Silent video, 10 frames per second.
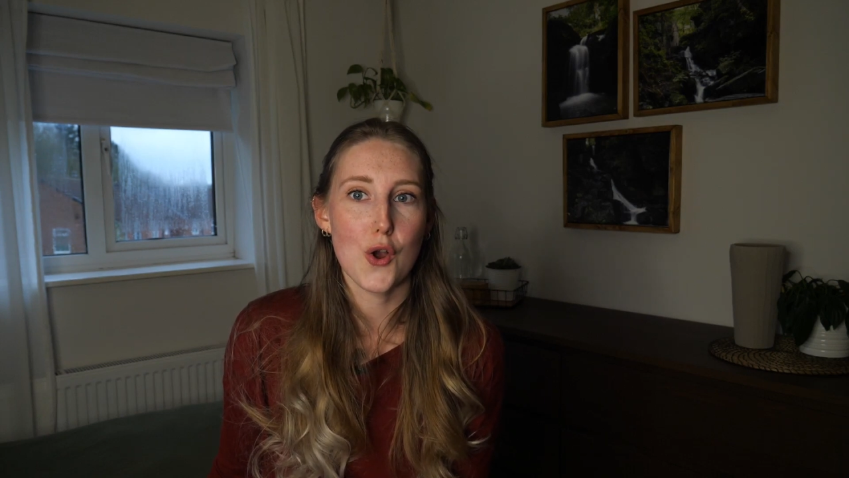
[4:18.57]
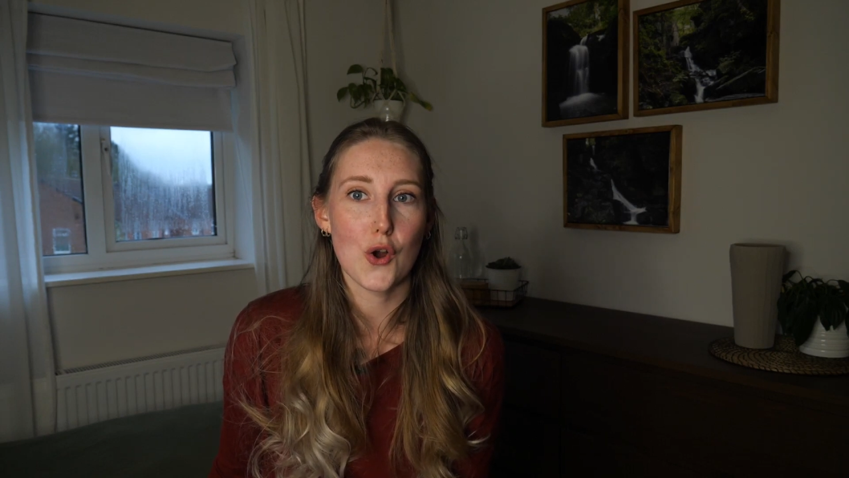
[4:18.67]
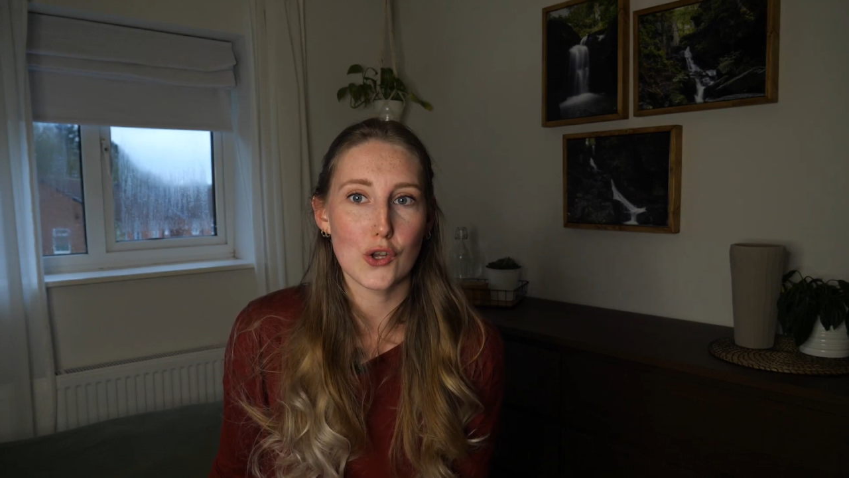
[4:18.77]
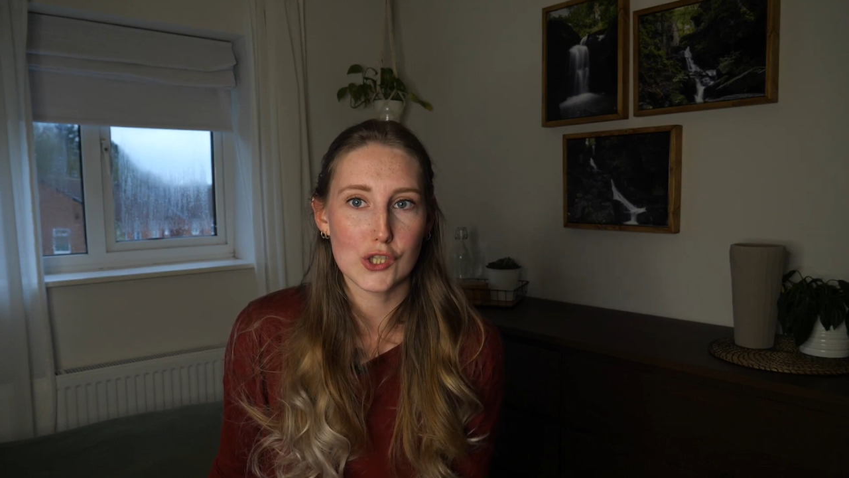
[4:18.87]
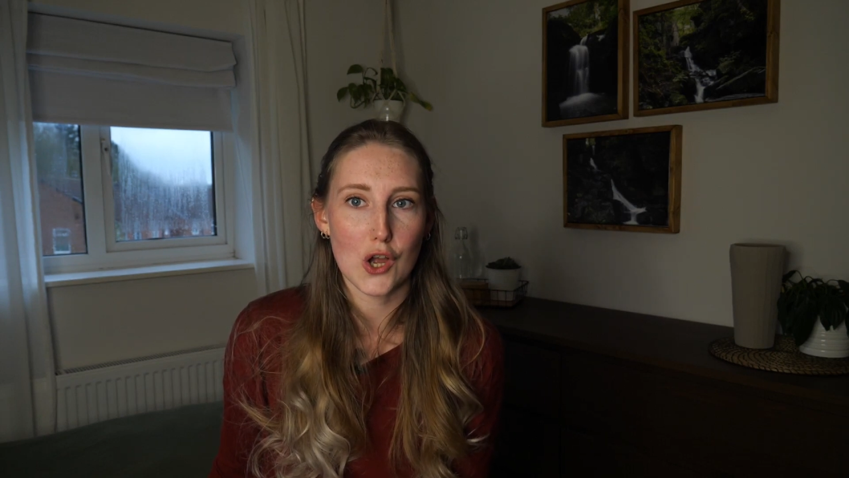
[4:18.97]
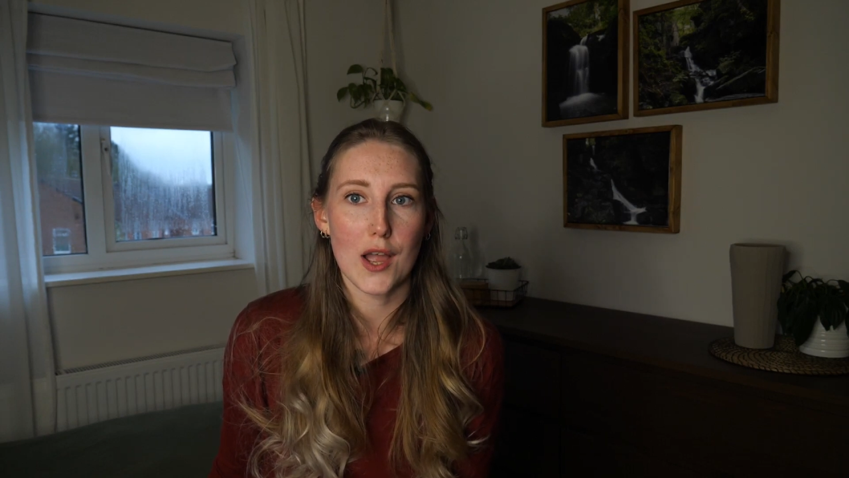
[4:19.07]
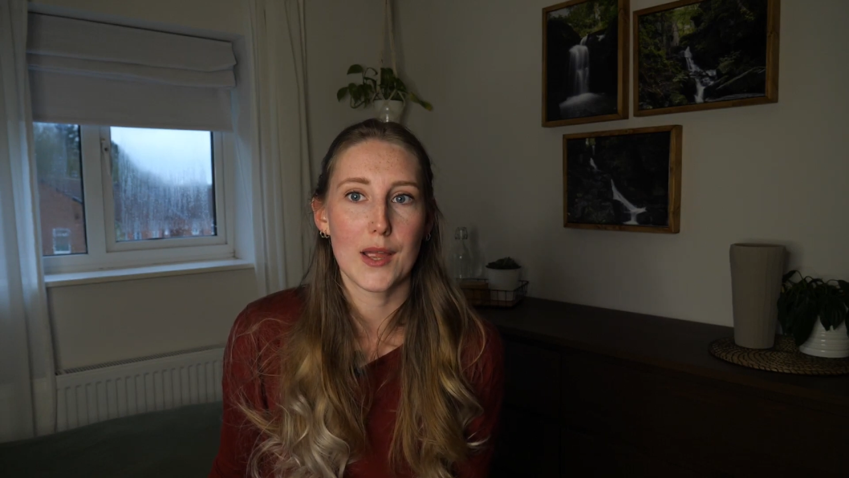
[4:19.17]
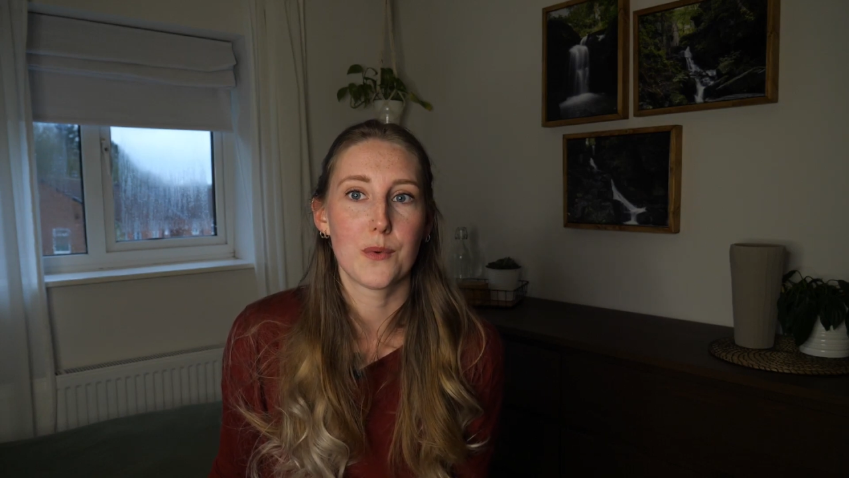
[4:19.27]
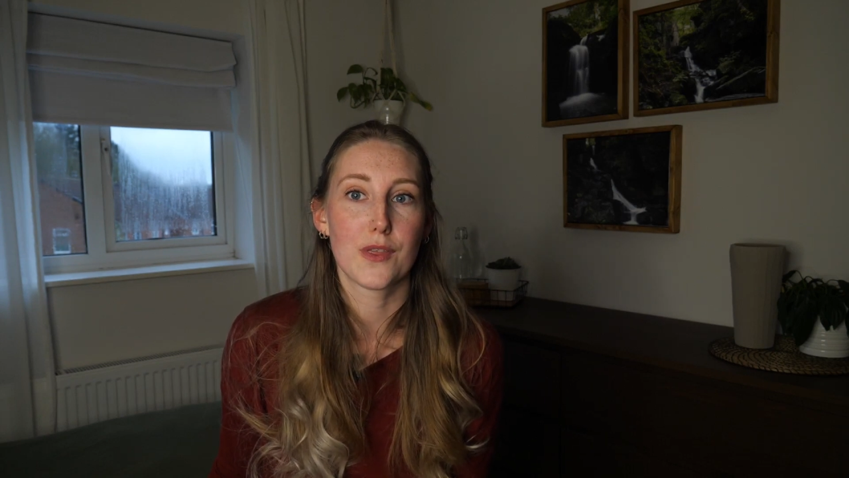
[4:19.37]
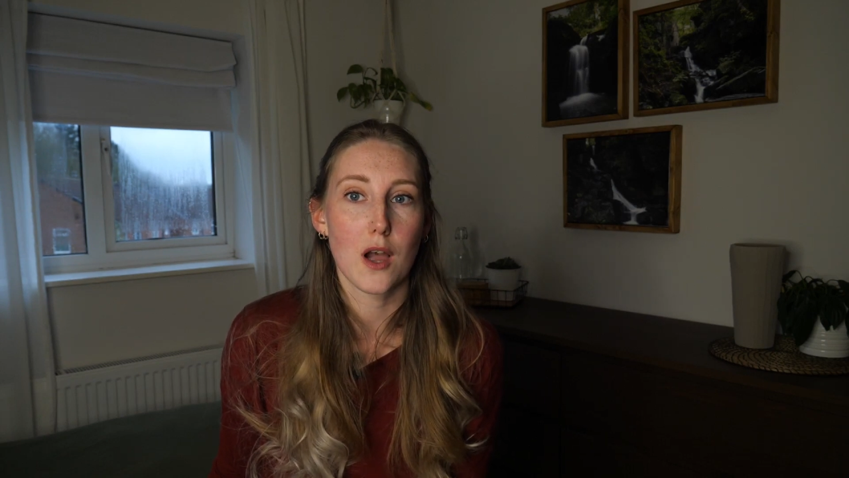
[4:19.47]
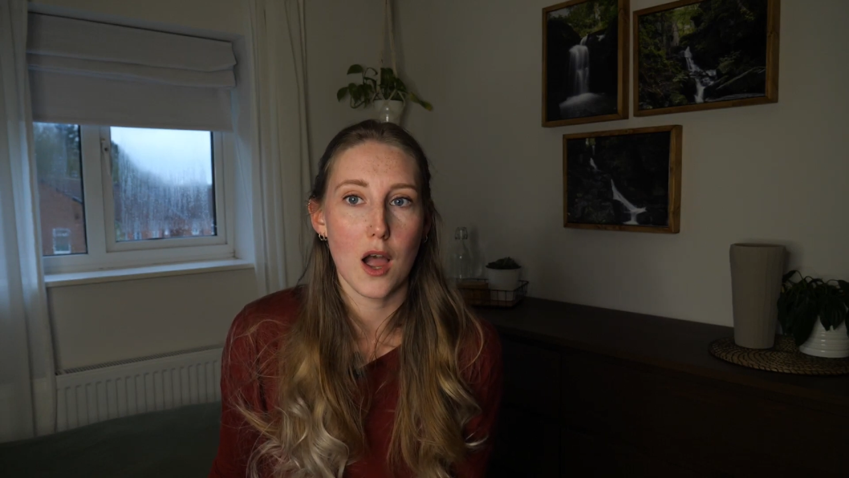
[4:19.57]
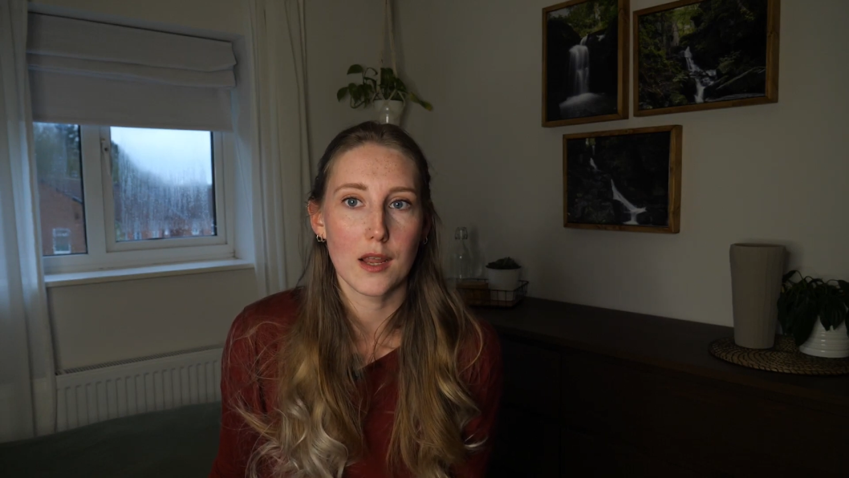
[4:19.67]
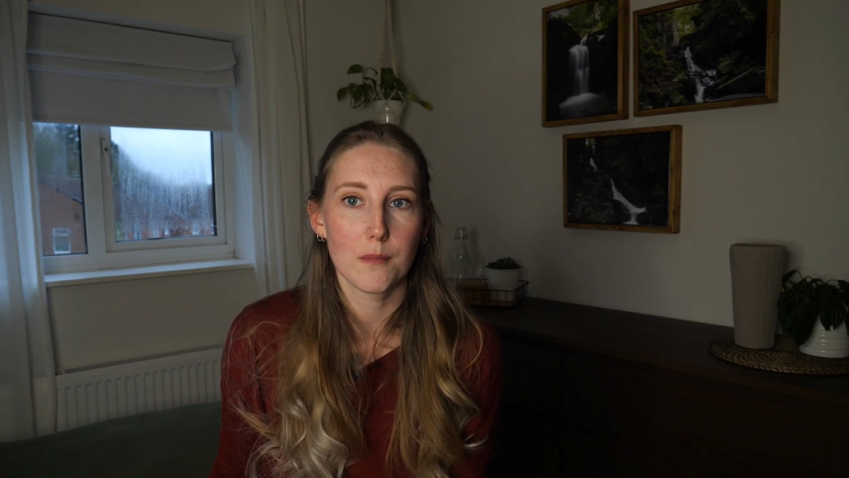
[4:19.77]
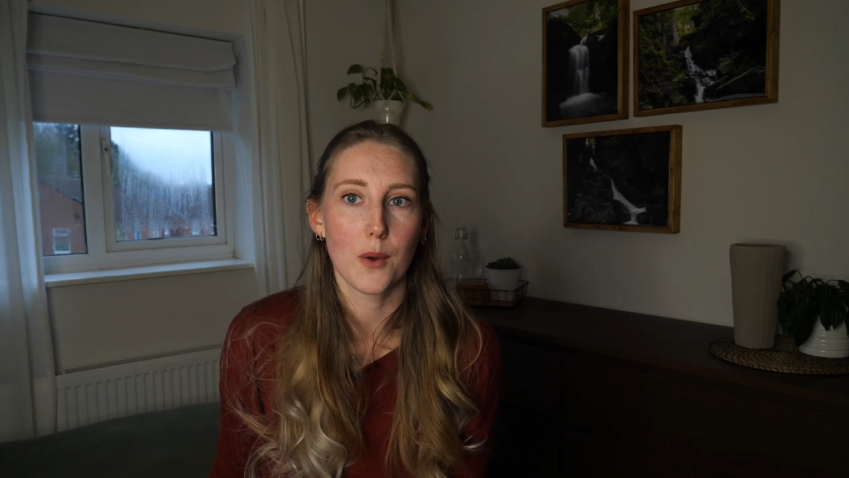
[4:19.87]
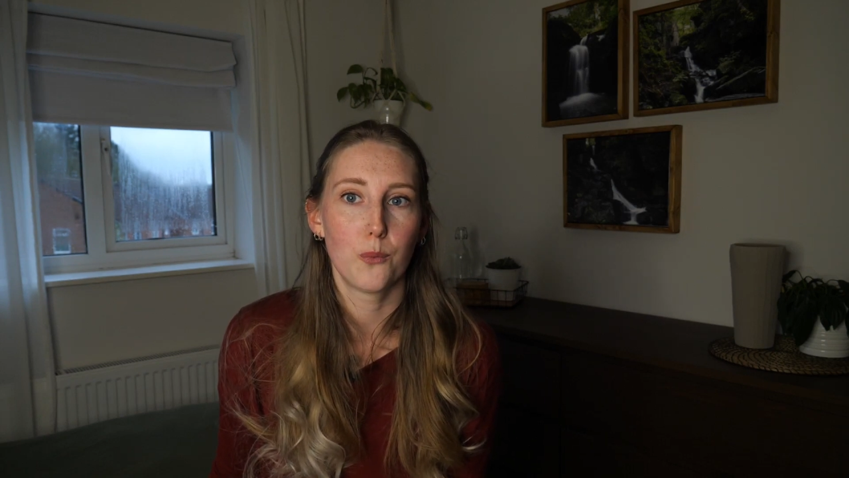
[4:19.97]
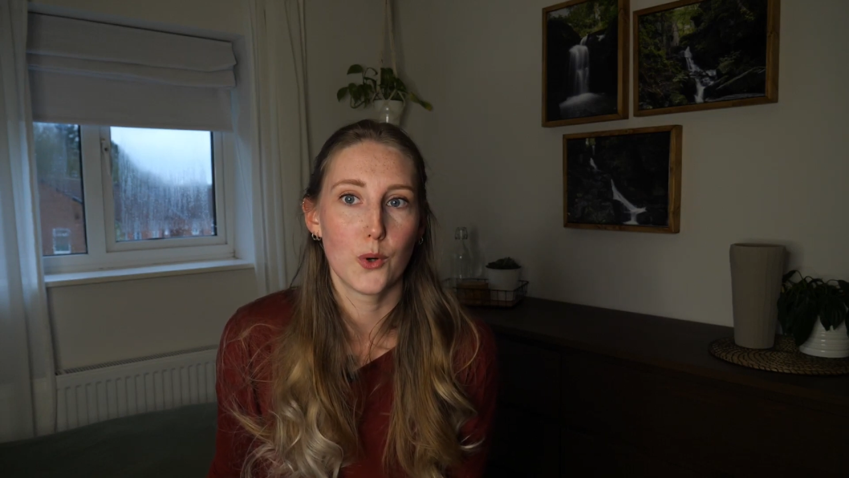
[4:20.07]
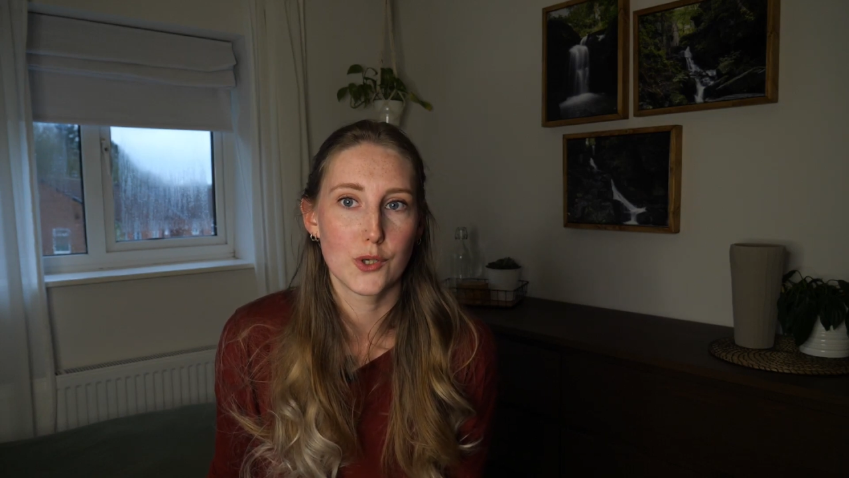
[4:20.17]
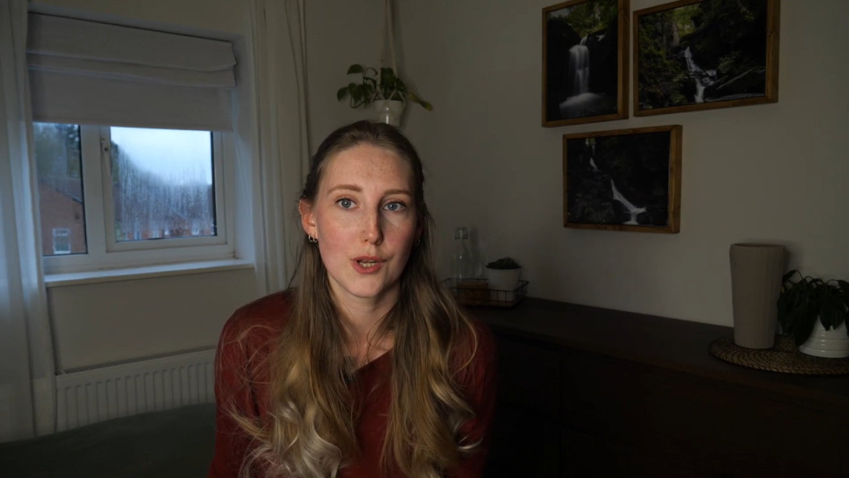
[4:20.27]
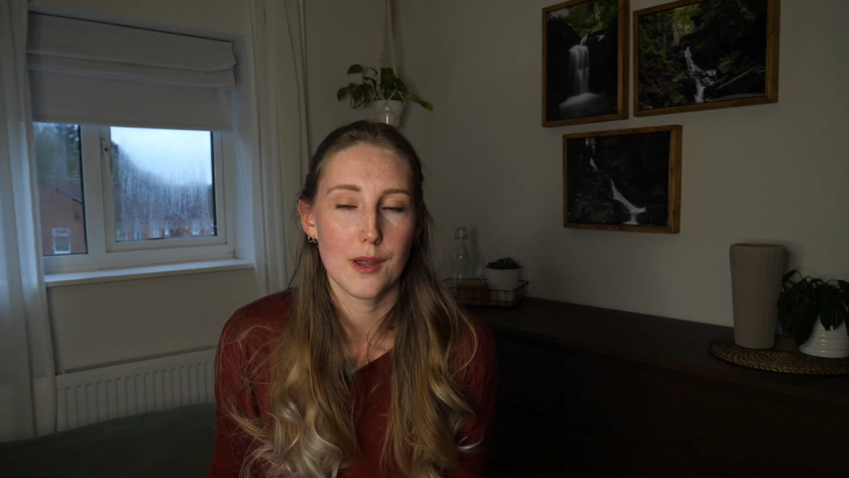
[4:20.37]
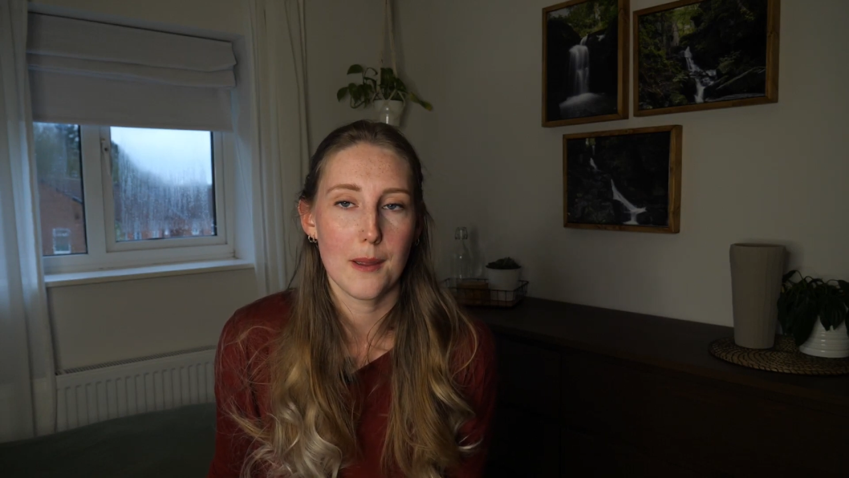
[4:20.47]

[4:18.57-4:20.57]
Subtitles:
got started with cutting my wood